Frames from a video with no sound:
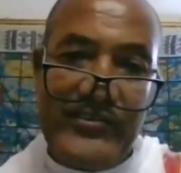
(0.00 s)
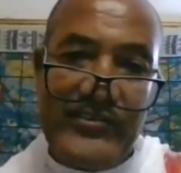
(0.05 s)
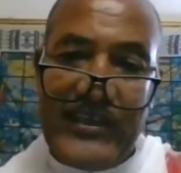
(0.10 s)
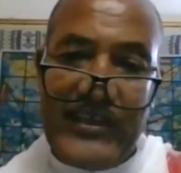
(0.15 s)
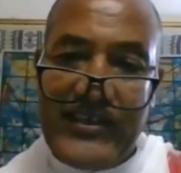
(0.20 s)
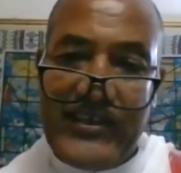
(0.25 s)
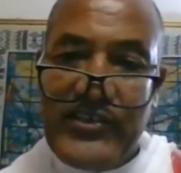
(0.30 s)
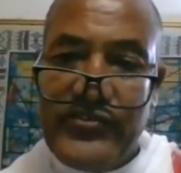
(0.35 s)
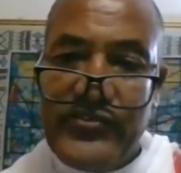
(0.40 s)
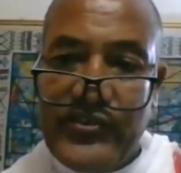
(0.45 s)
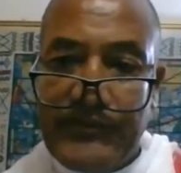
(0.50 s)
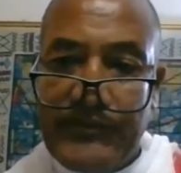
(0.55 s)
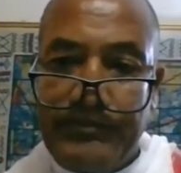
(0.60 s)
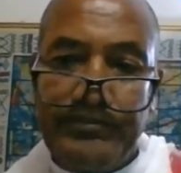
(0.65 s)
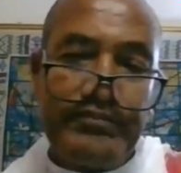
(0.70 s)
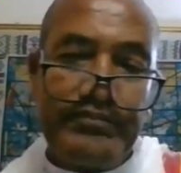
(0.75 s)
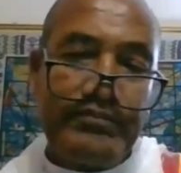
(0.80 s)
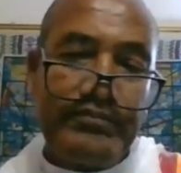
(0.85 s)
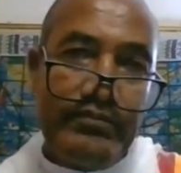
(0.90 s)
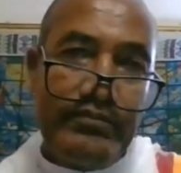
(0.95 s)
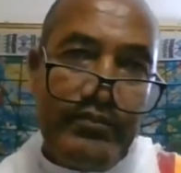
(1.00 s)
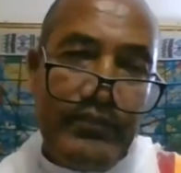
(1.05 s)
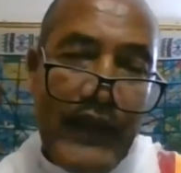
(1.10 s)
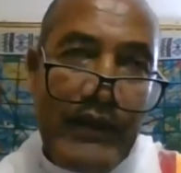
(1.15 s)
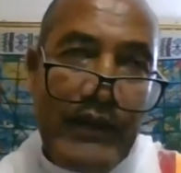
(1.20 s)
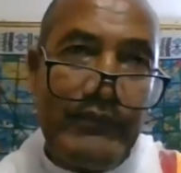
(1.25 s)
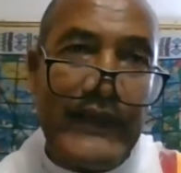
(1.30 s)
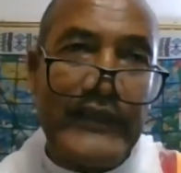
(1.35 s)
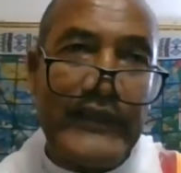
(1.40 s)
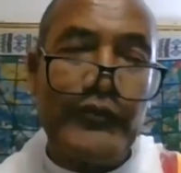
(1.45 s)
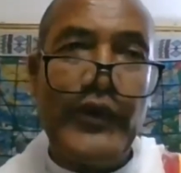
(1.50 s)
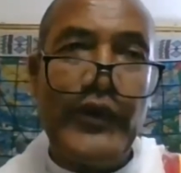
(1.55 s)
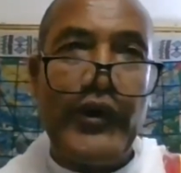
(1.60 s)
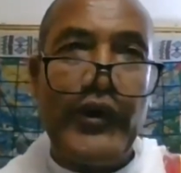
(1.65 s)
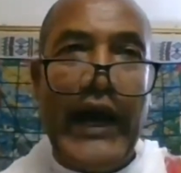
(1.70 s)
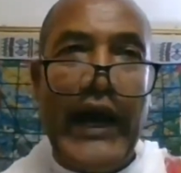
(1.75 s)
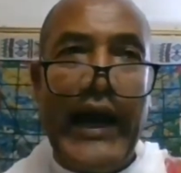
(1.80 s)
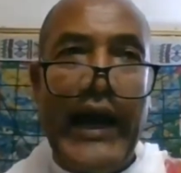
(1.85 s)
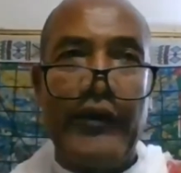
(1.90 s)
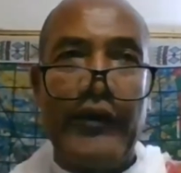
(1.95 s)
in the region. But
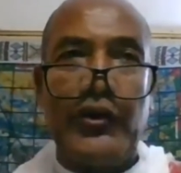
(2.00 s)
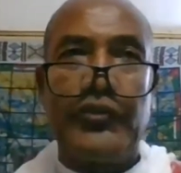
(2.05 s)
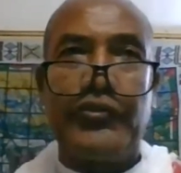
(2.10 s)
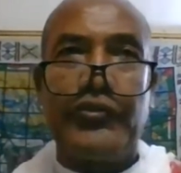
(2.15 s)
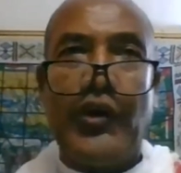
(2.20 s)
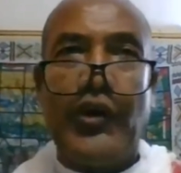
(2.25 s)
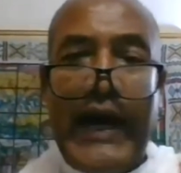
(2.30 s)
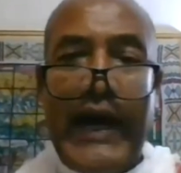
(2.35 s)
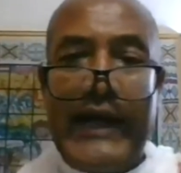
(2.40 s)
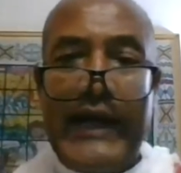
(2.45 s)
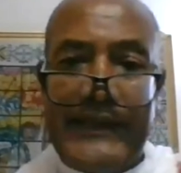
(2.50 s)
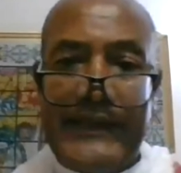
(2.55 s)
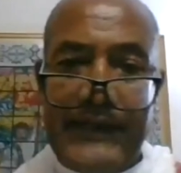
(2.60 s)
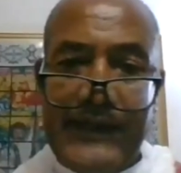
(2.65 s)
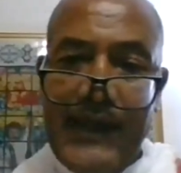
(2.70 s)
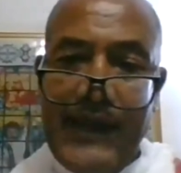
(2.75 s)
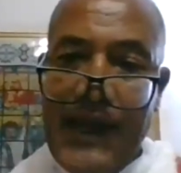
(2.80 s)
I also had